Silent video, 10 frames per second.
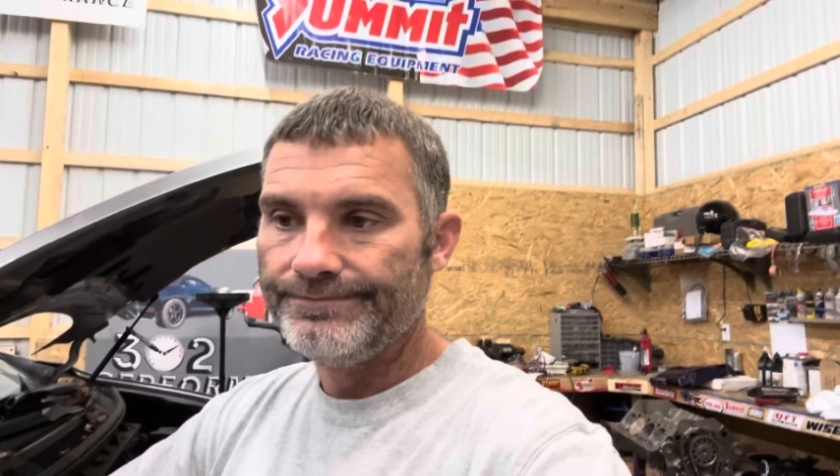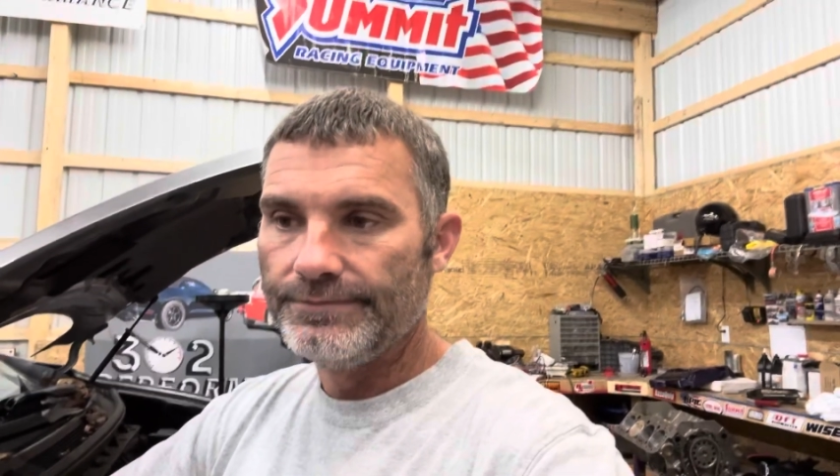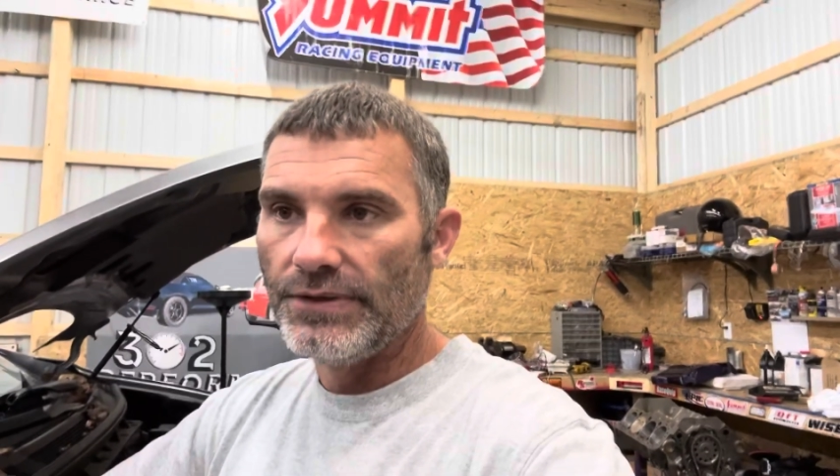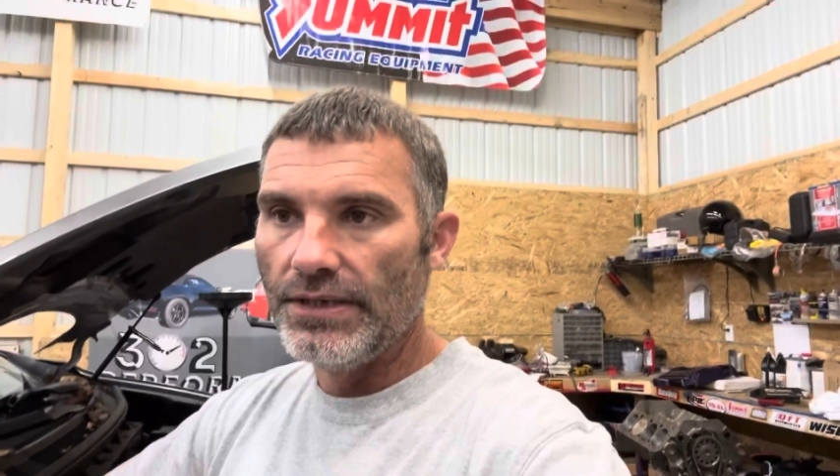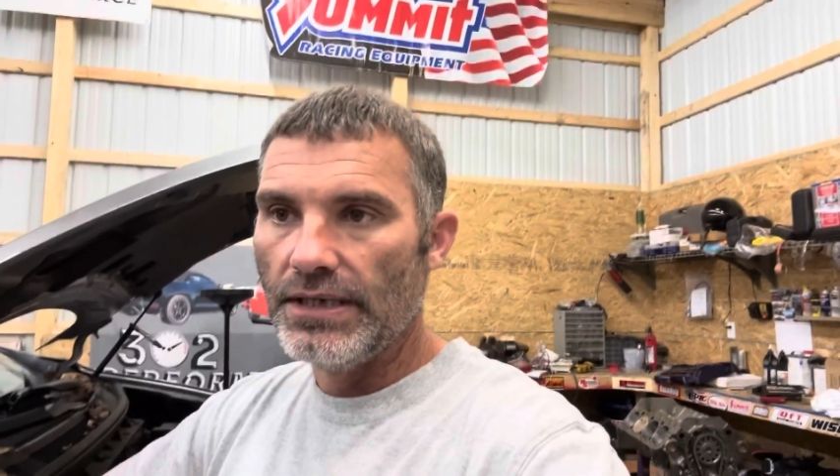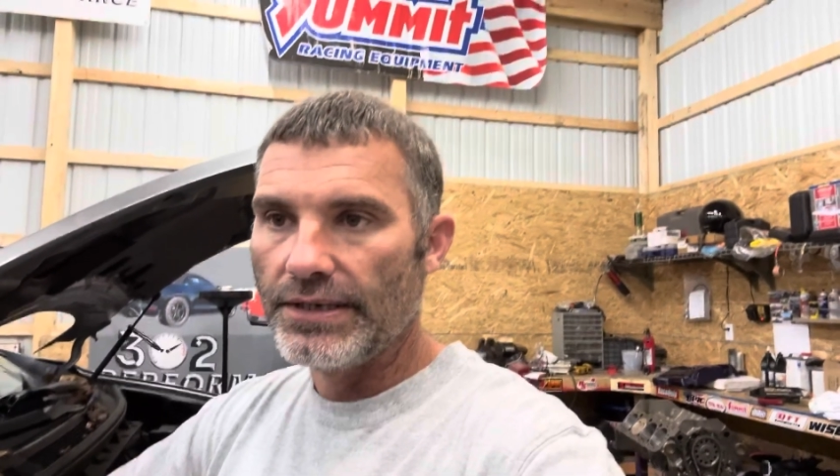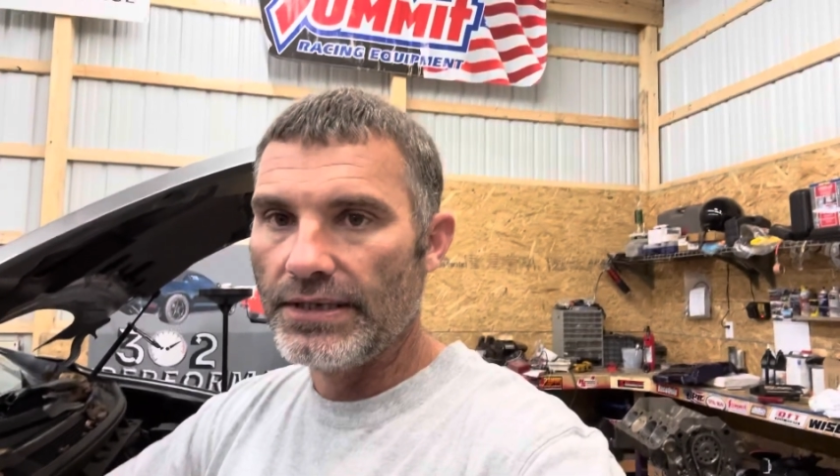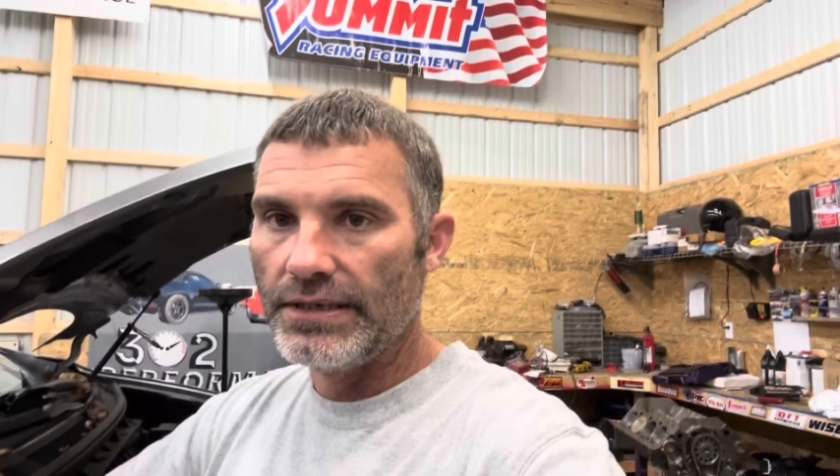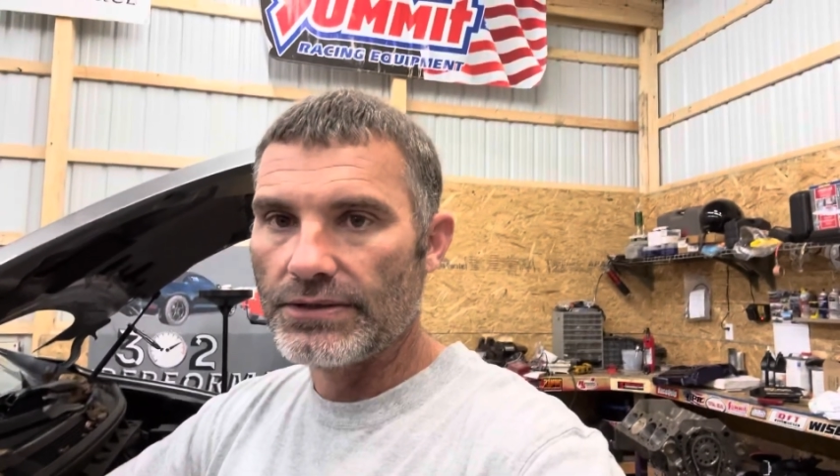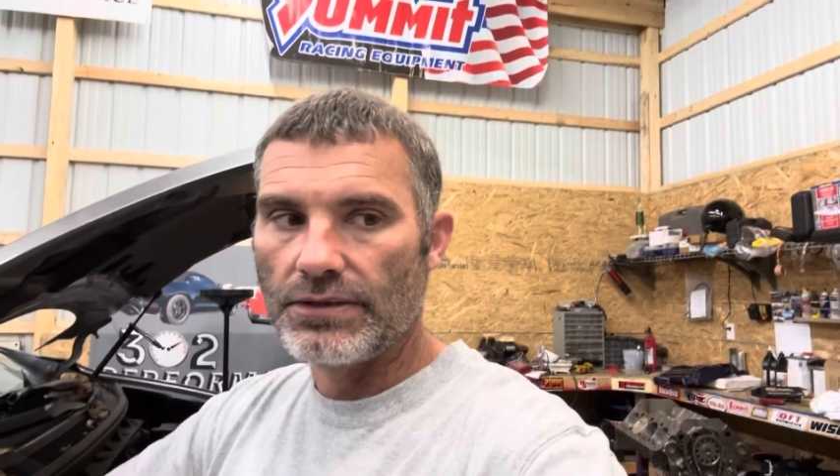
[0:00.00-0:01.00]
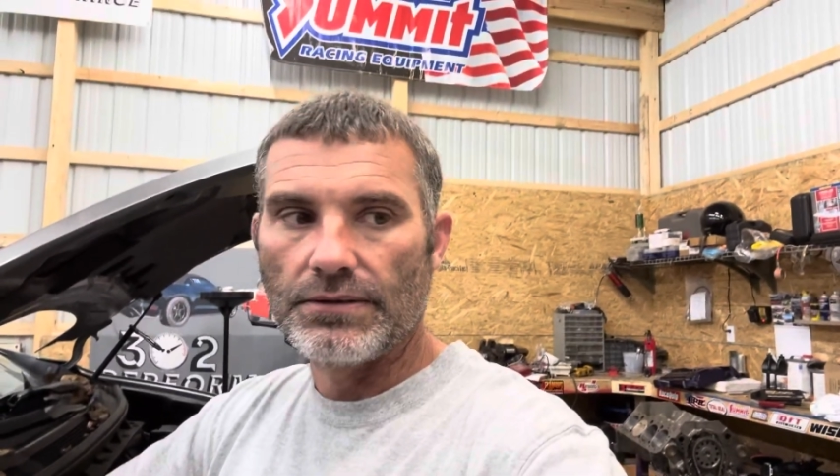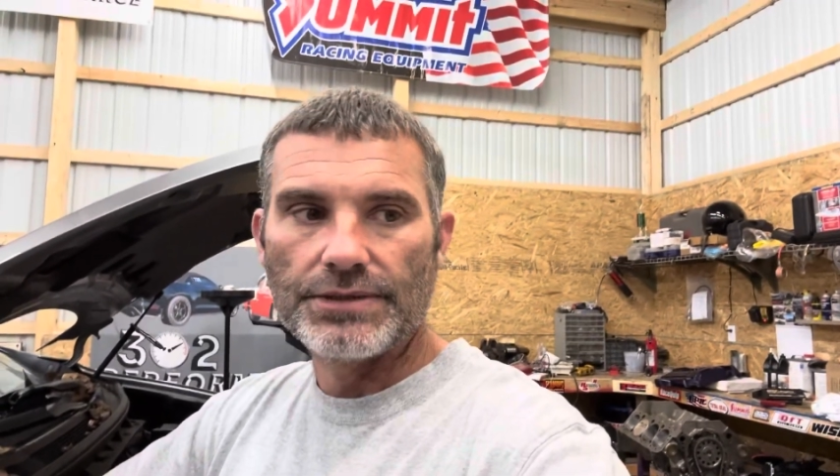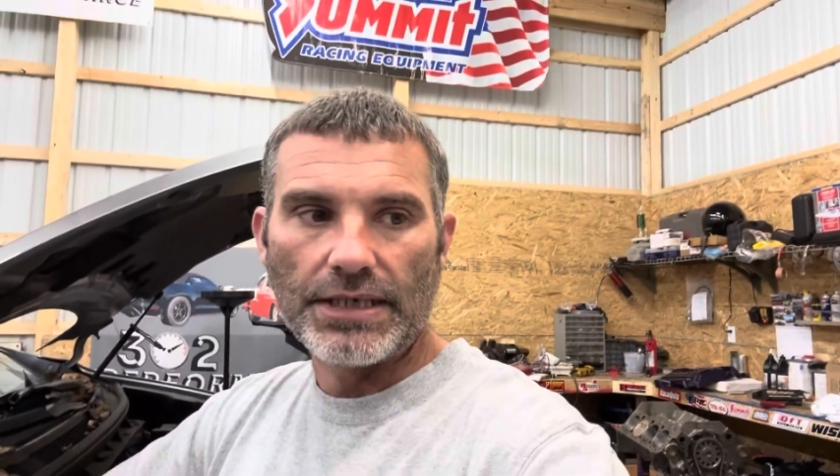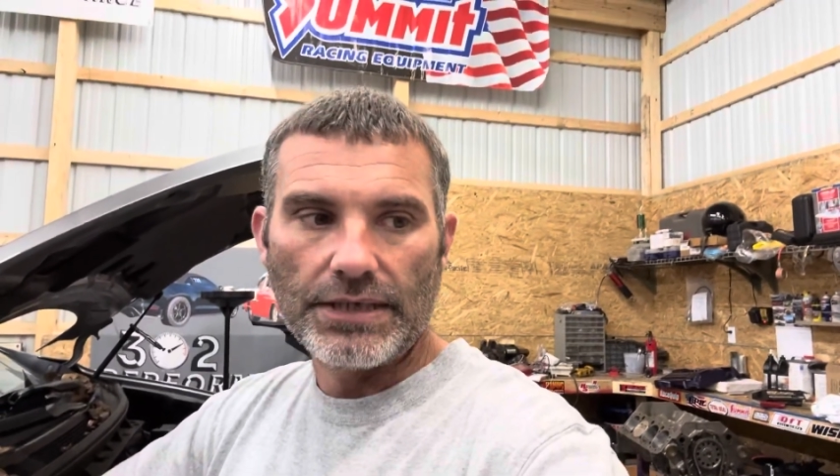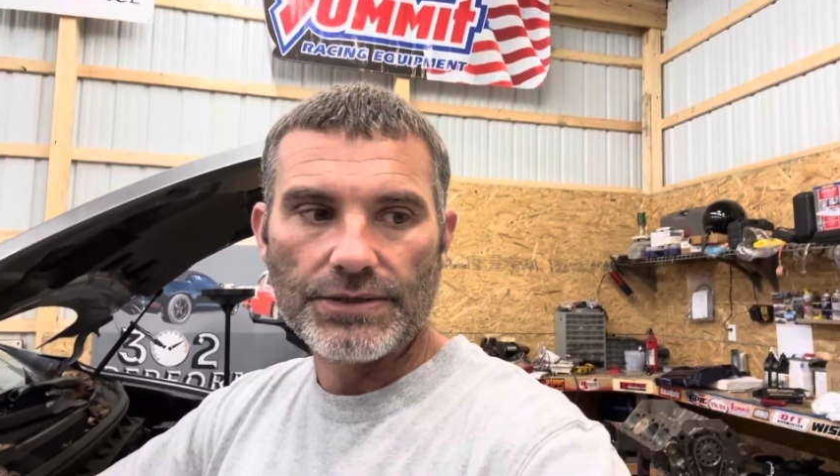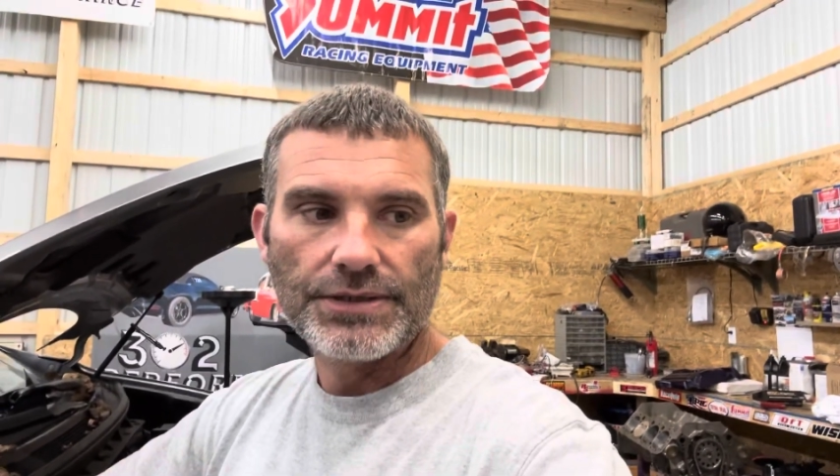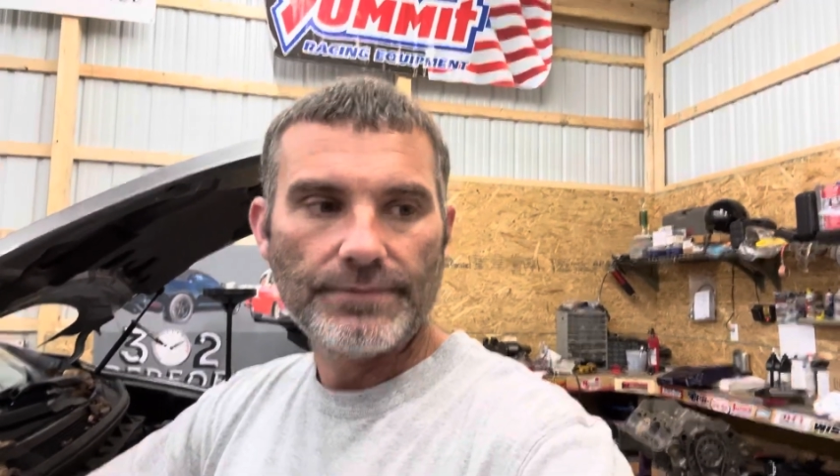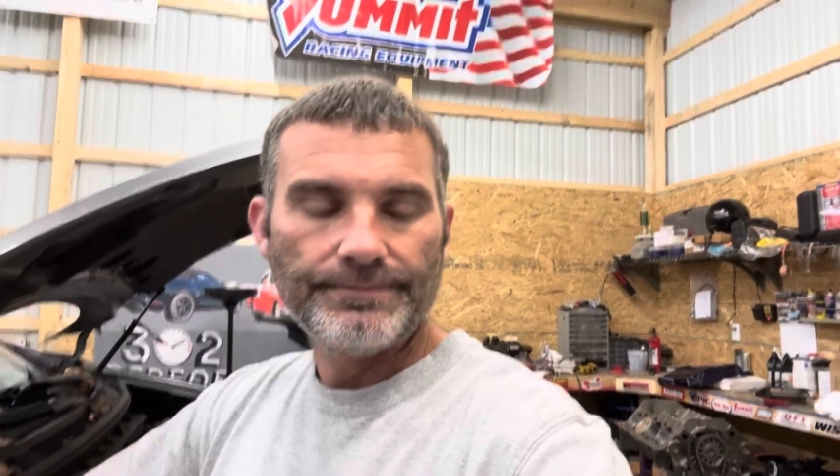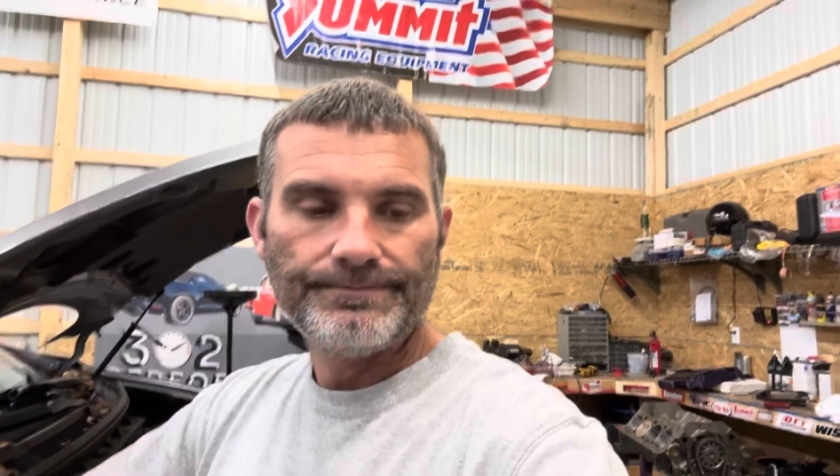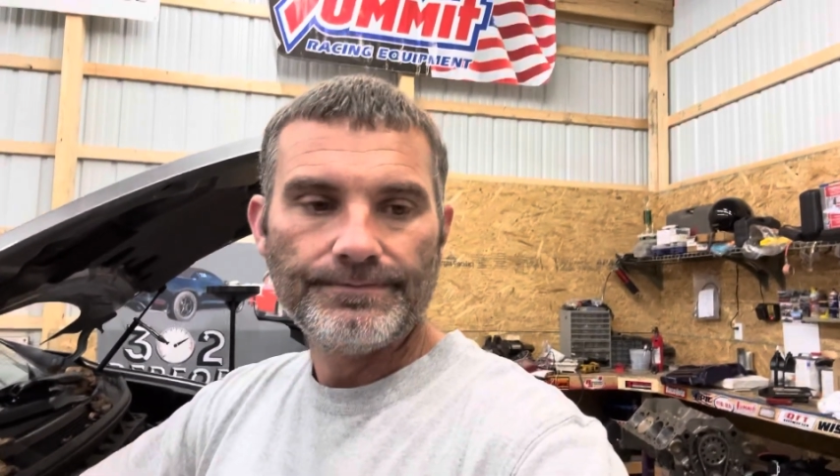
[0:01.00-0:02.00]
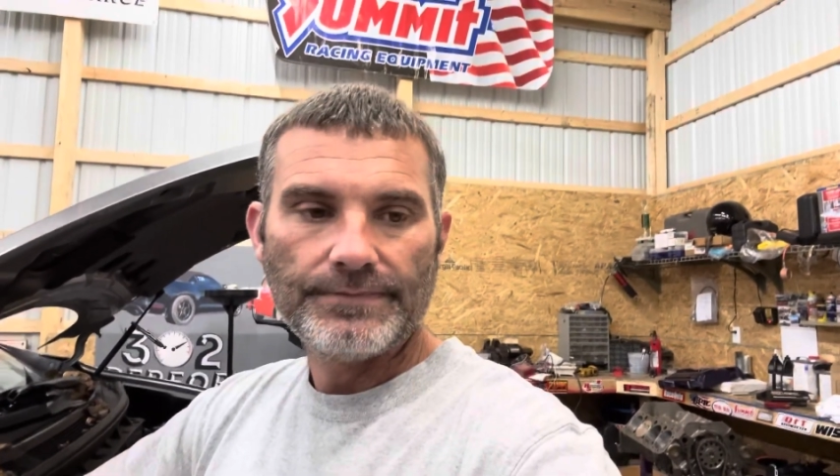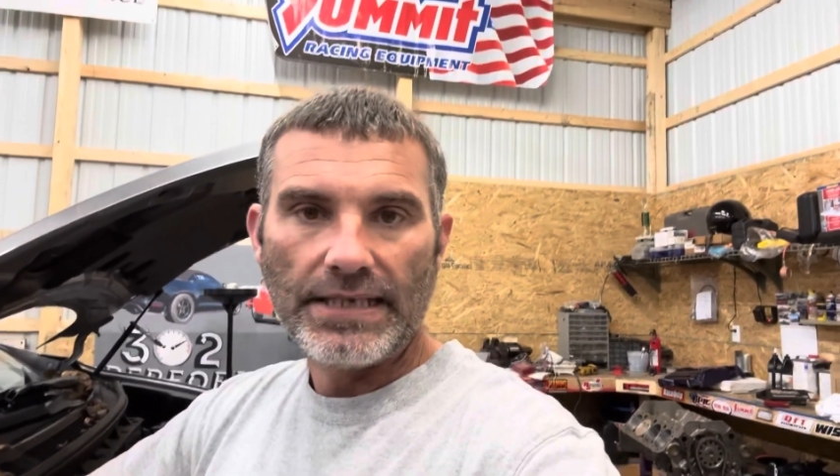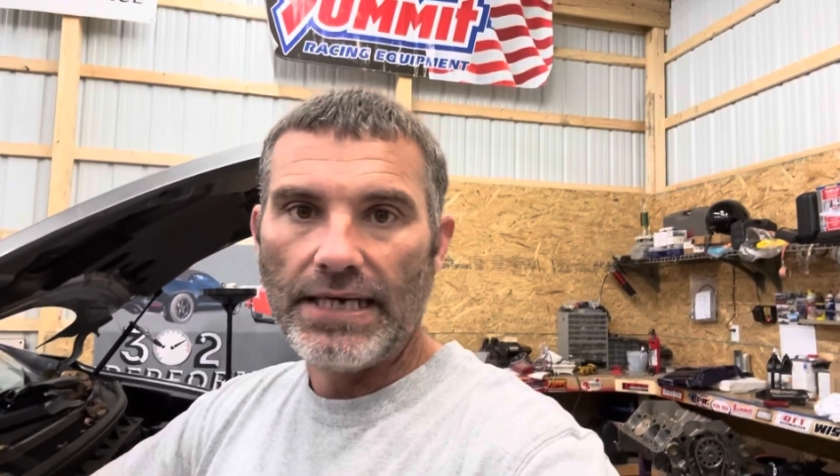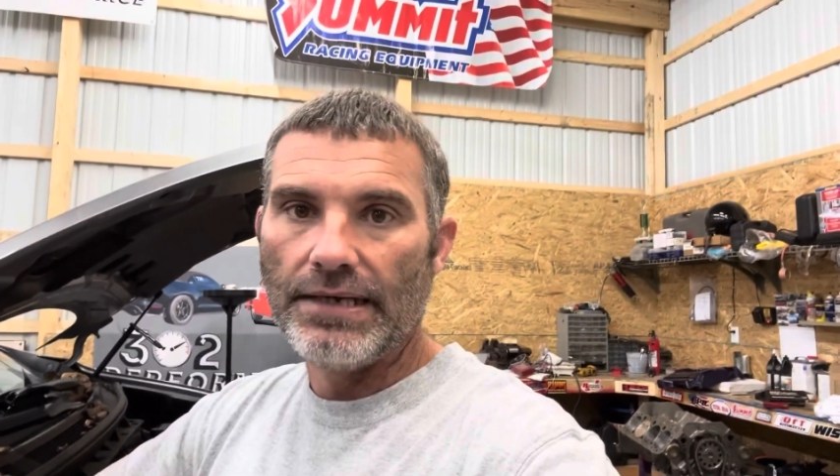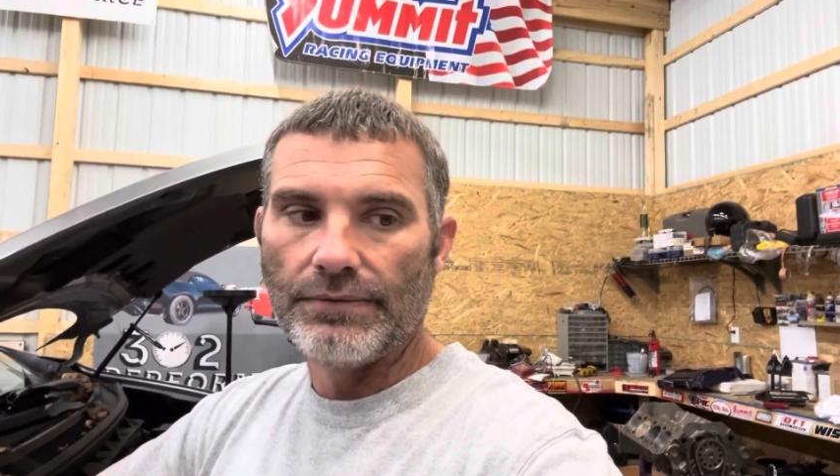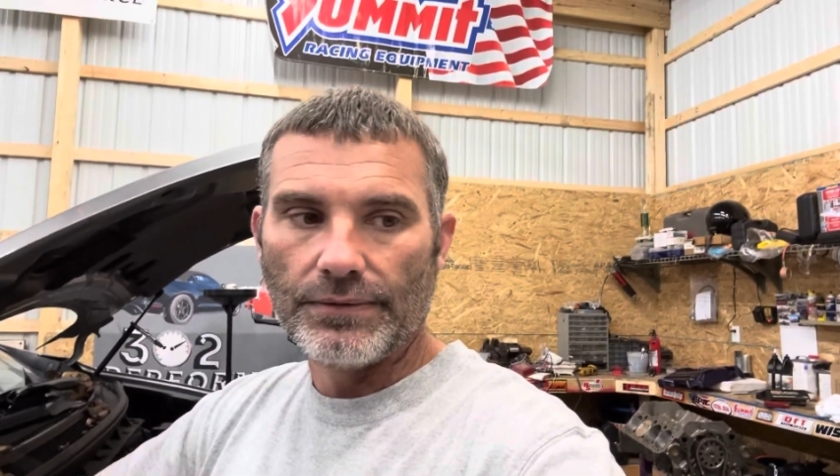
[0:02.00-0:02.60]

Nothing in this car would change, ever.